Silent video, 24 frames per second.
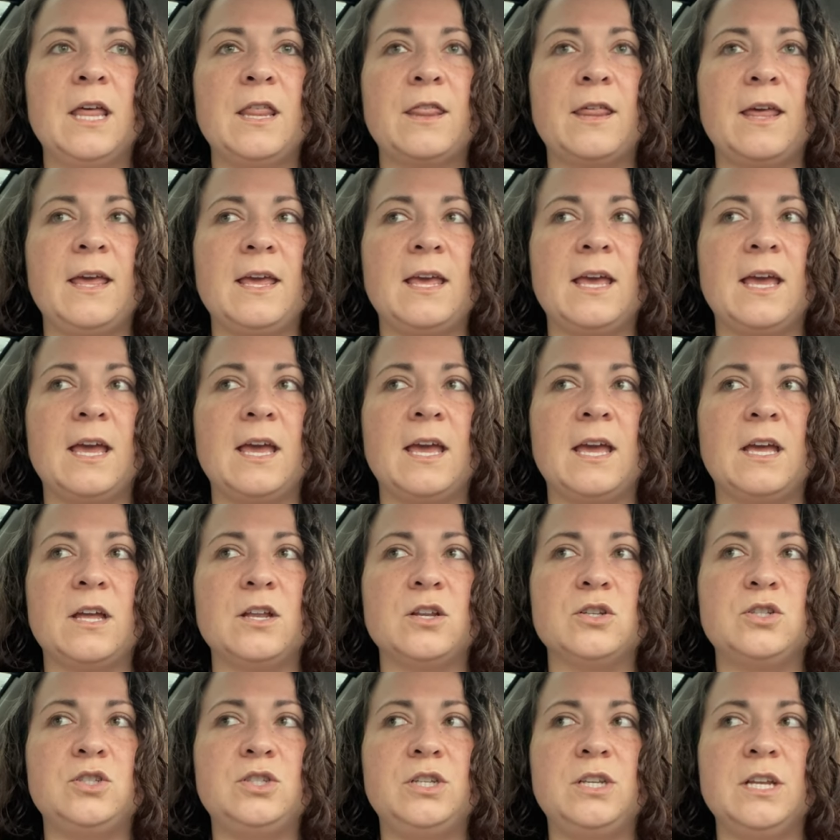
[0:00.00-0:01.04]

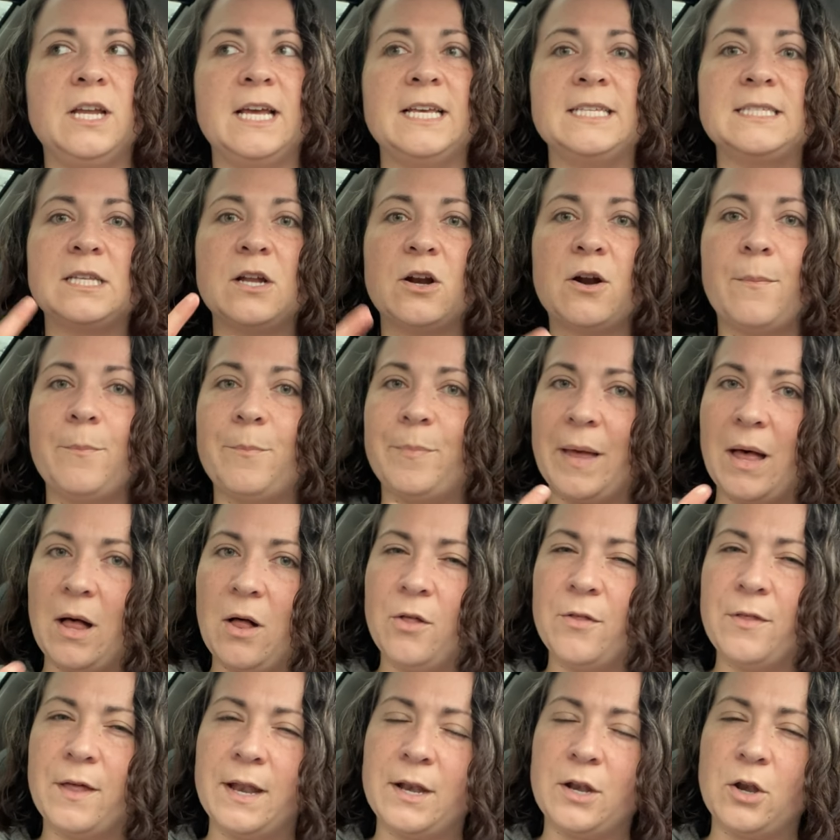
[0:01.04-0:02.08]
thinking, is there a
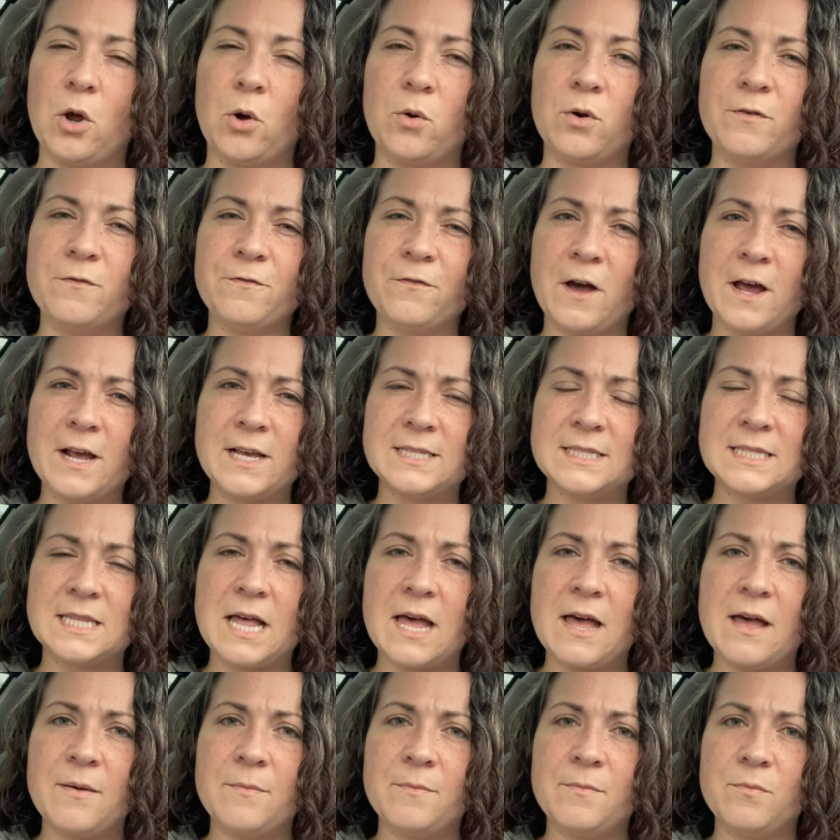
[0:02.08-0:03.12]
bell that notifies
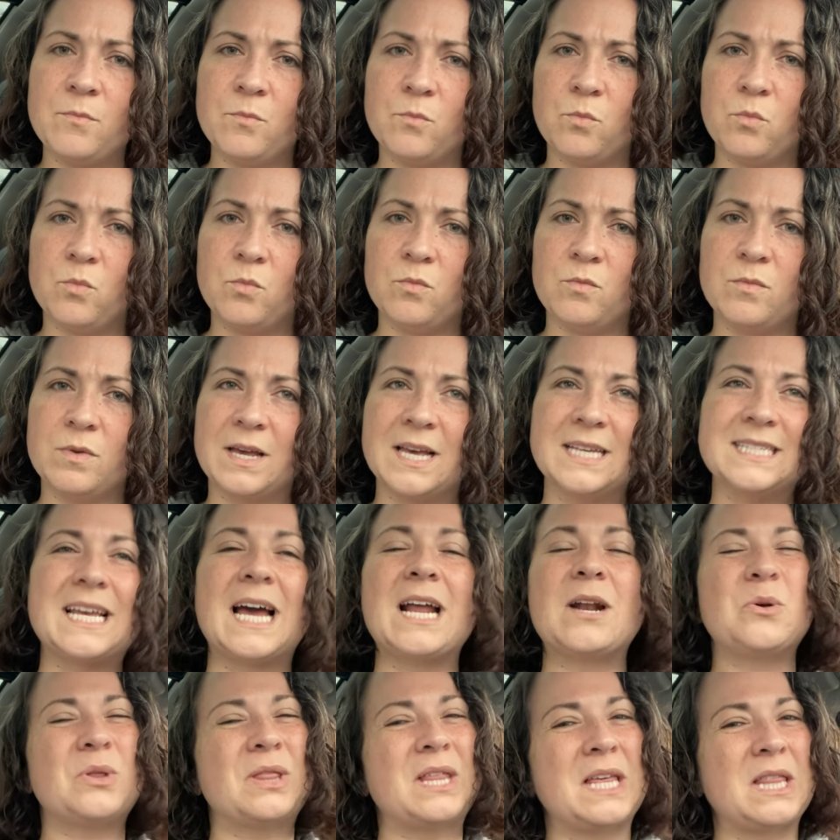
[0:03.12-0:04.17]
them? Because
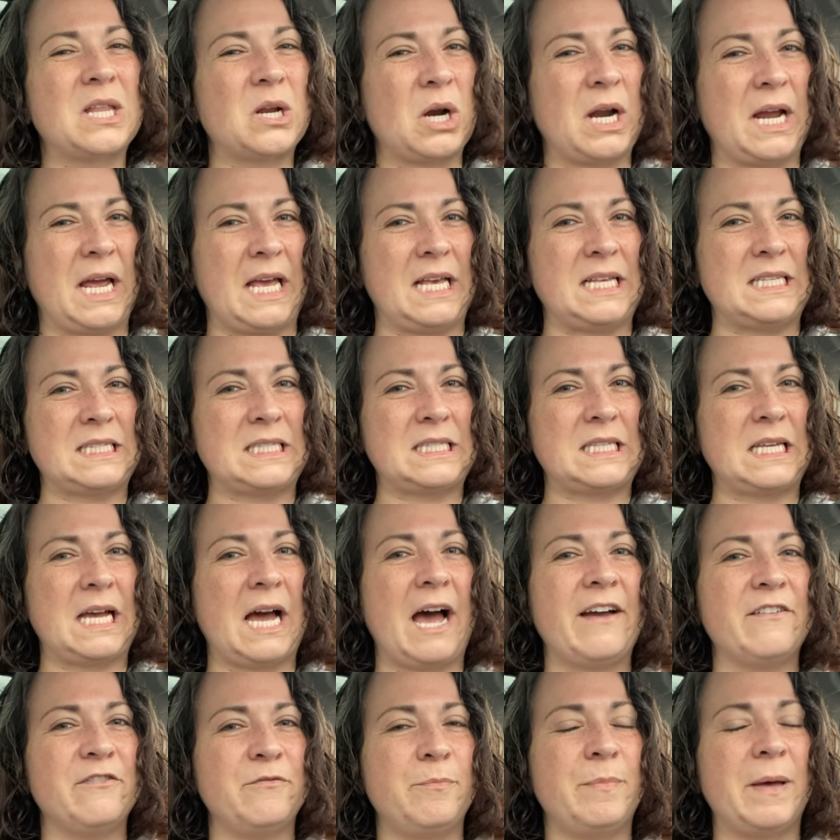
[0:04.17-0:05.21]
I don't think there is.
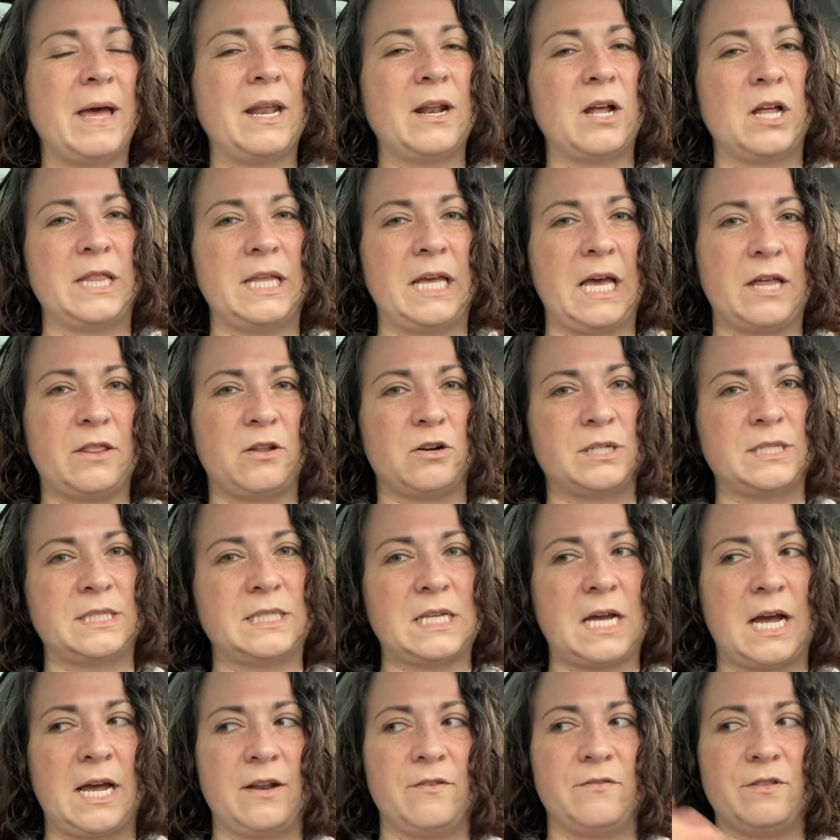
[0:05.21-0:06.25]
I've been on the other
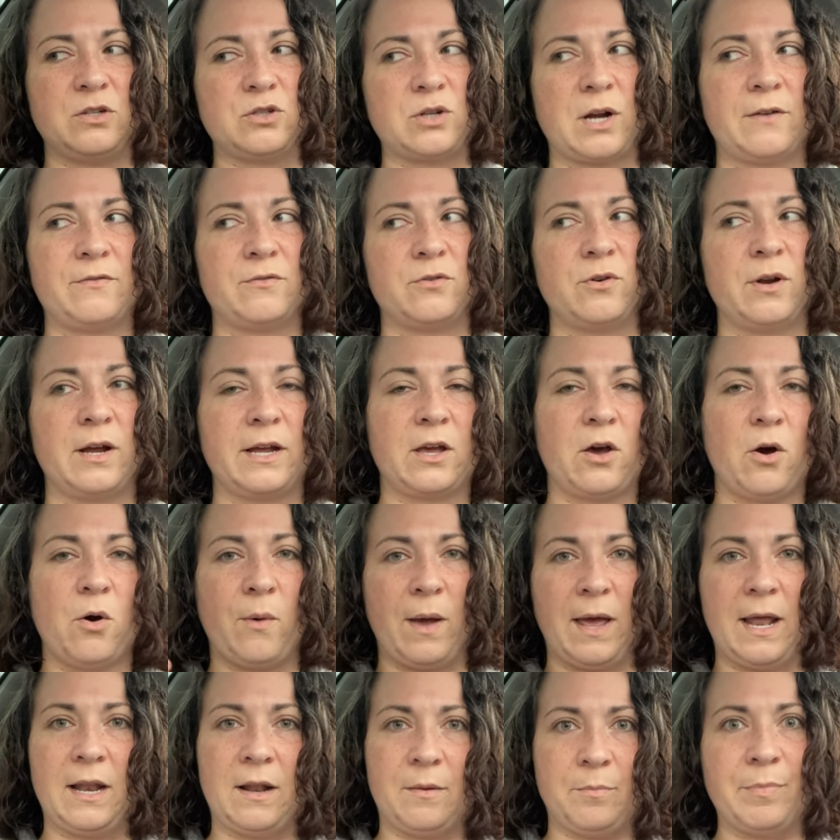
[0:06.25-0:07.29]
side of the drive through I go
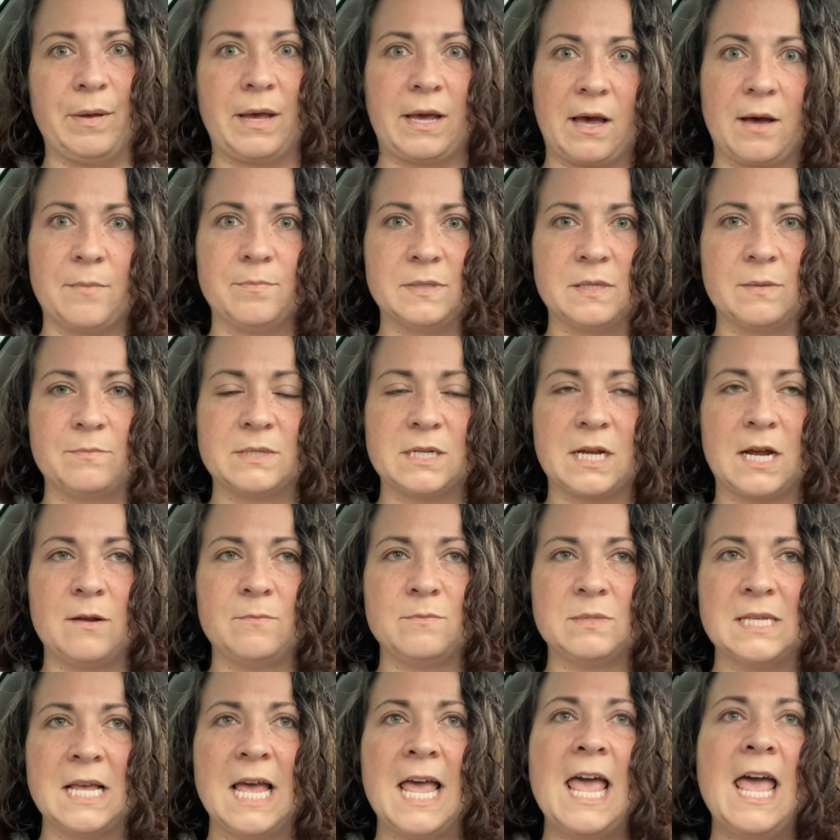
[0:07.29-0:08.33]
in and pick up
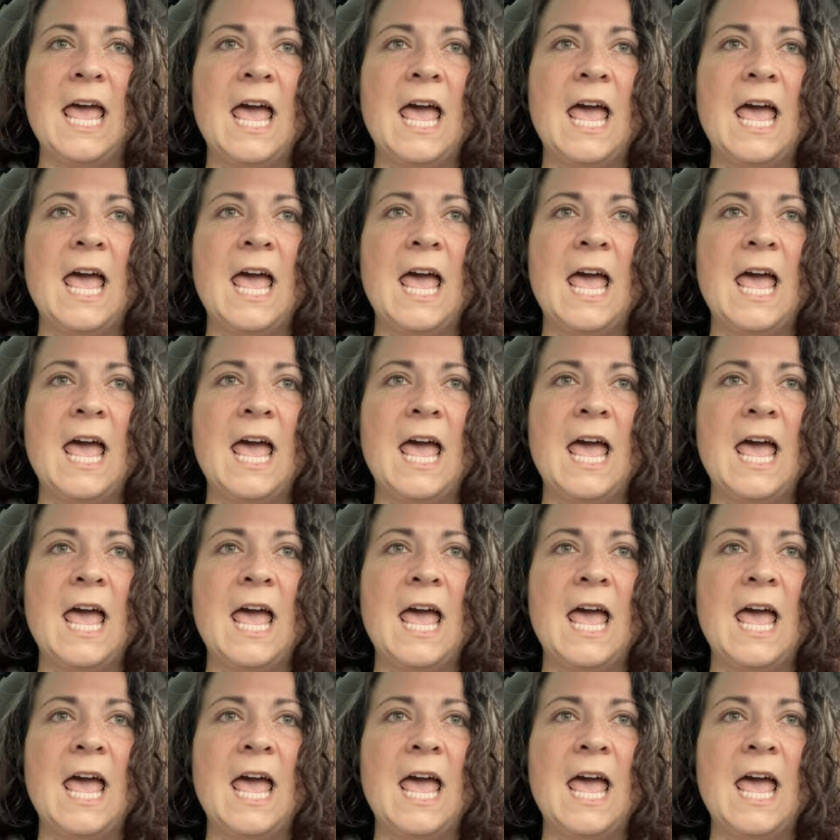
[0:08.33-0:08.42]
sometimes